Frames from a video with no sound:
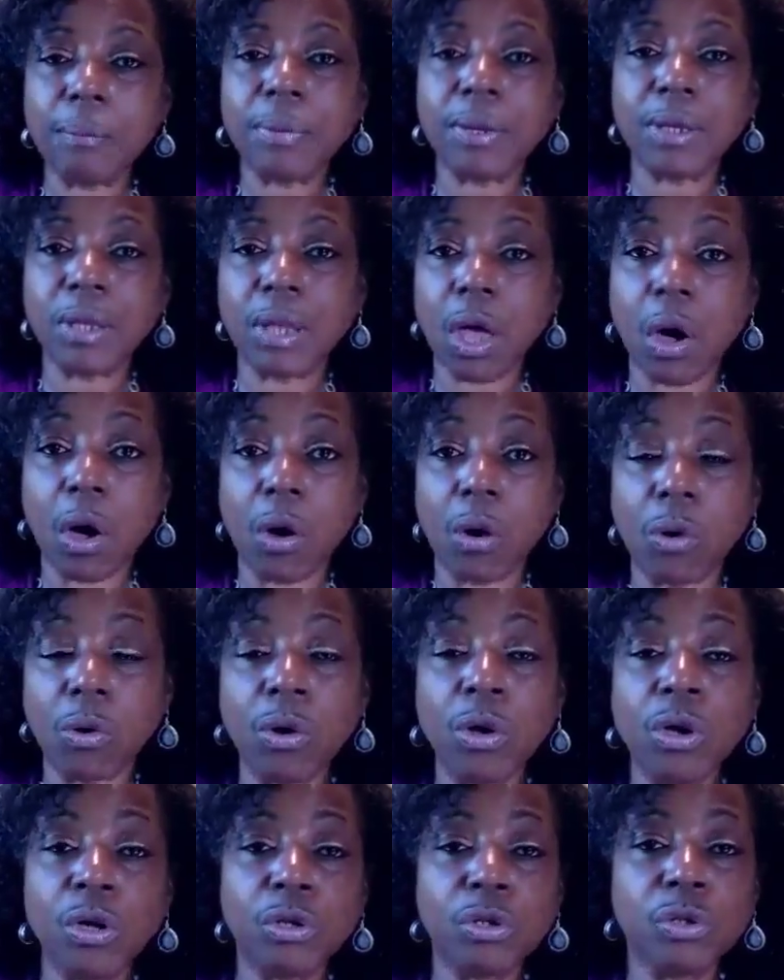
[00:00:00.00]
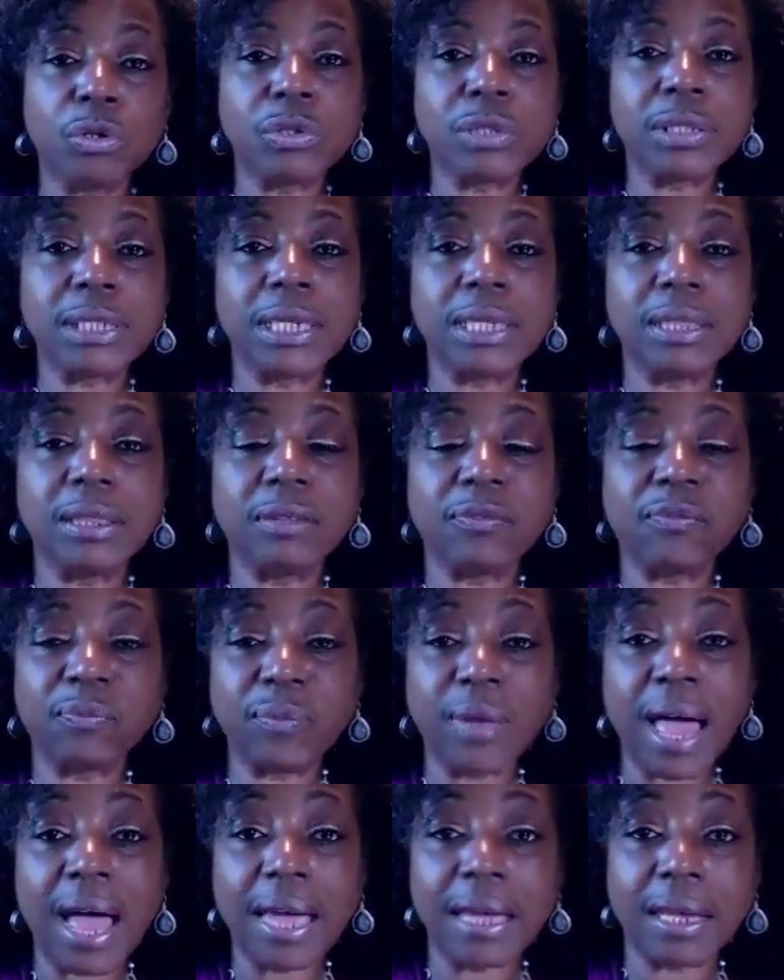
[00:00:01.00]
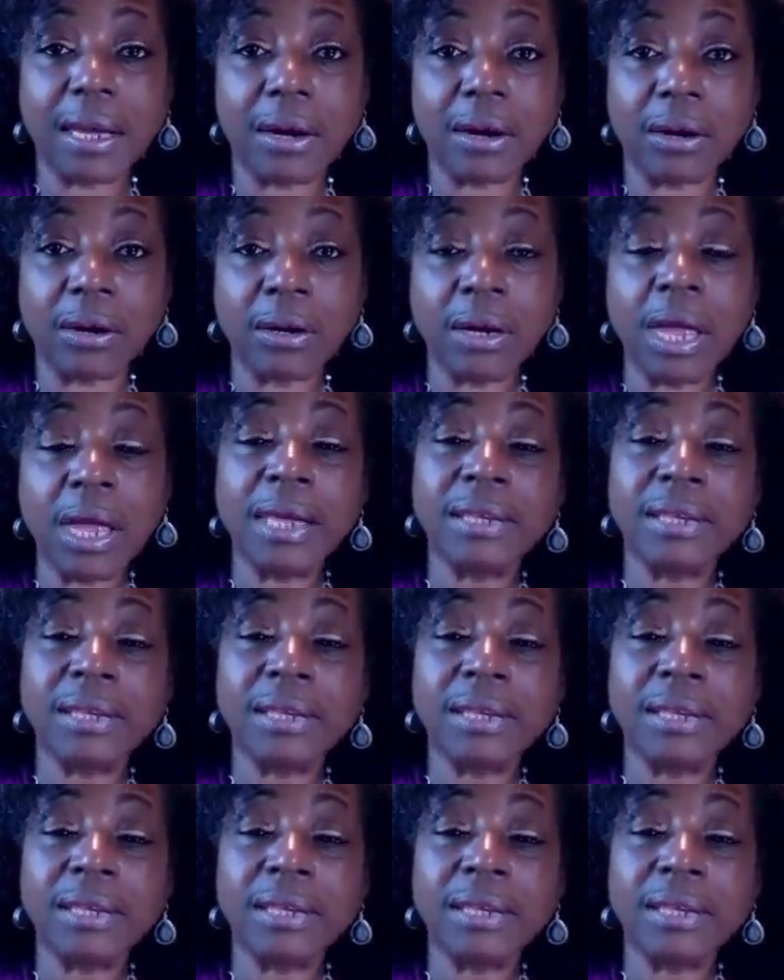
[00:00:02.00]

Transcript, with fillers: below you'll see the flyer.